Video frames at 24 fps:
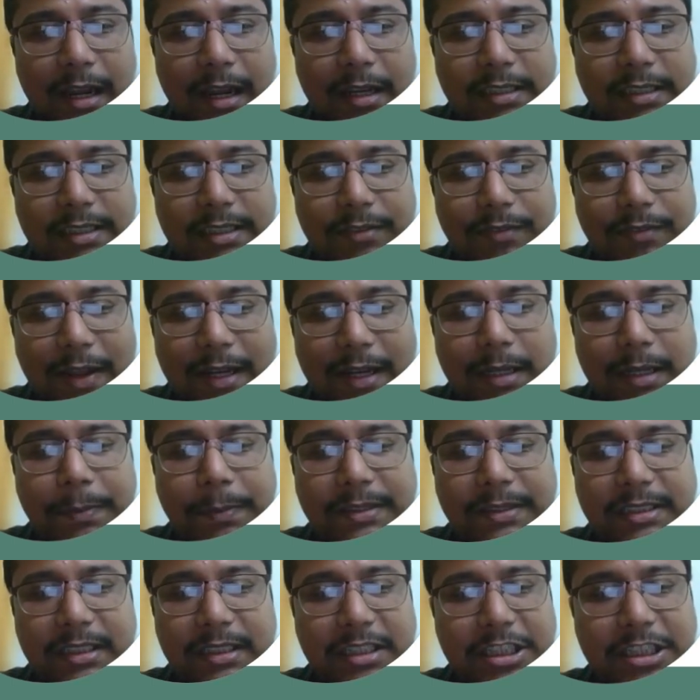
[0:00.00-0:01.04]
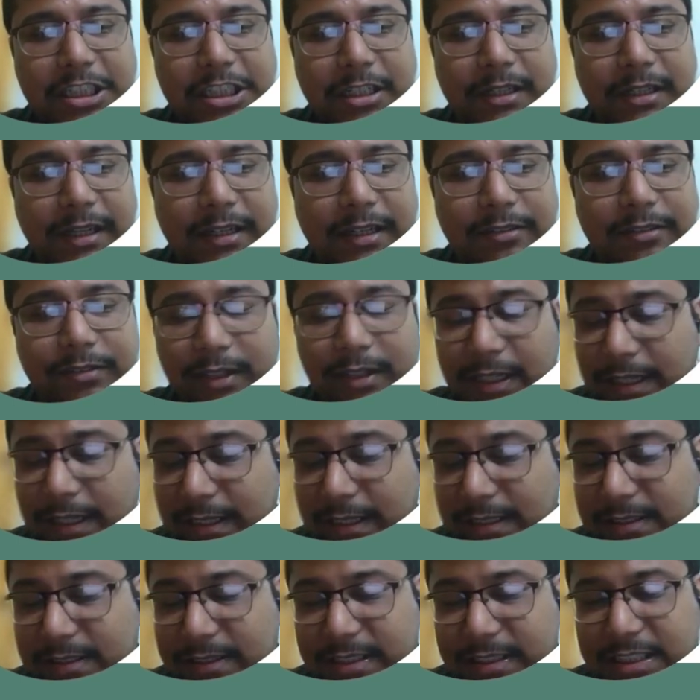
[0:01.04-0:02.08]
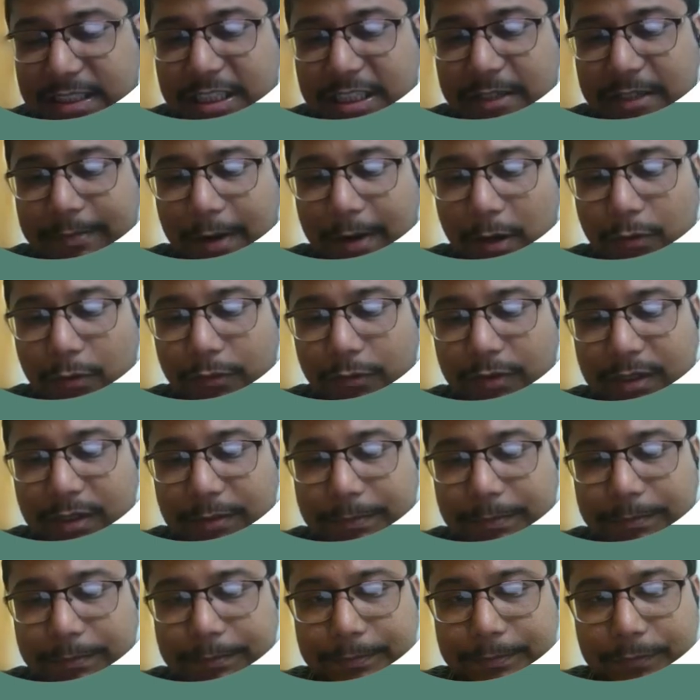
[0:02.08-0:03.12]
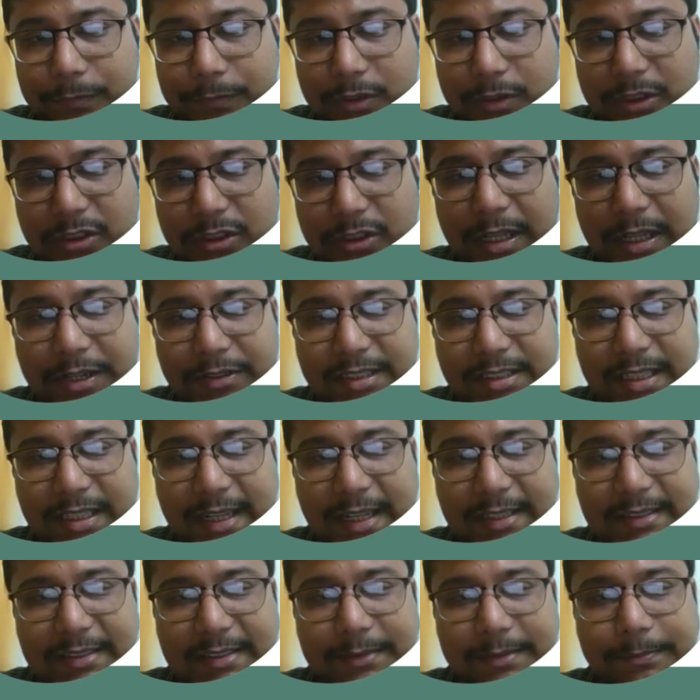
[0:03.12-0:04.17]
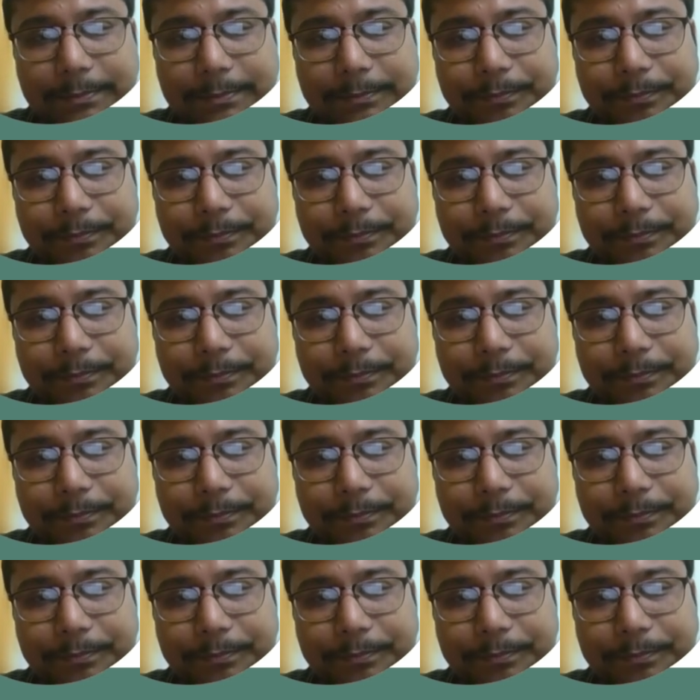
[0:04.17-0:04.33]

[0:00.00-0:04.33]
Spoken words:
cephalic presentation delivery, is Ridgen maneuver. So that is the answer.